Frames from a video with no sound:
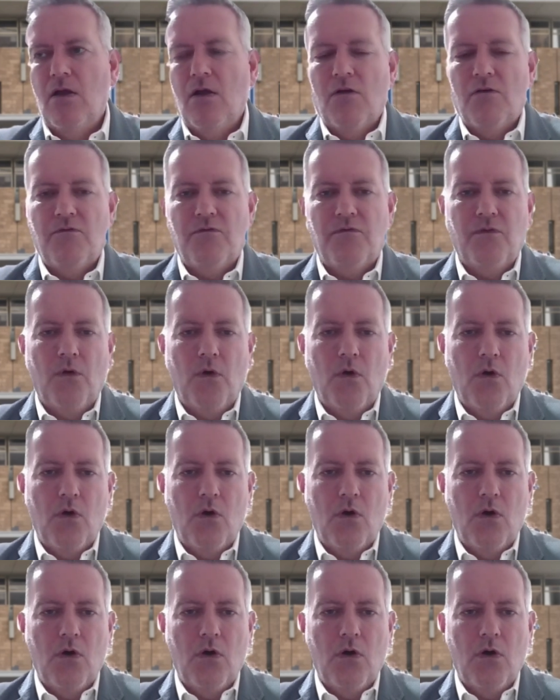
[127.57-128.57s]

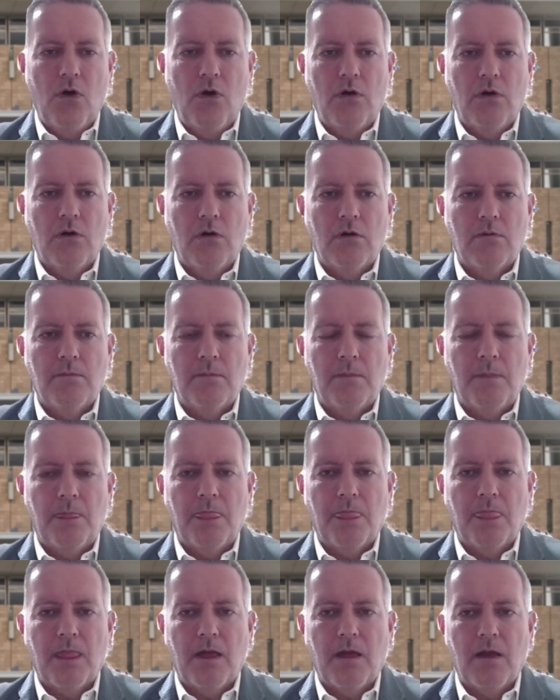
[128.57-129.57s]
For
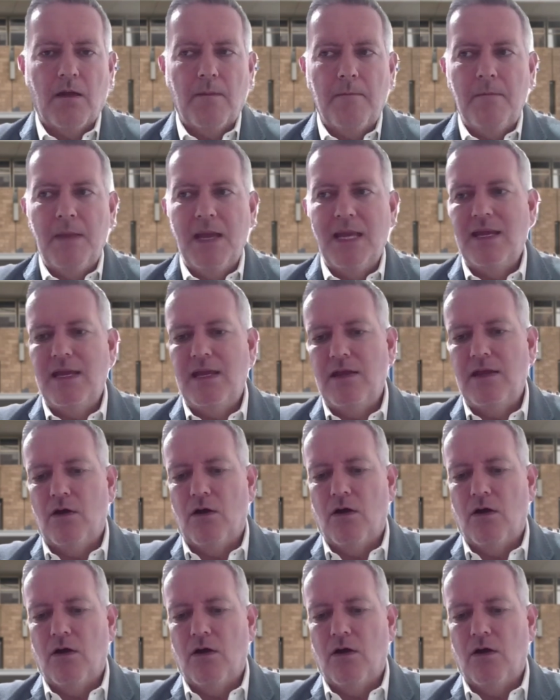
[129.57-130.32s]
many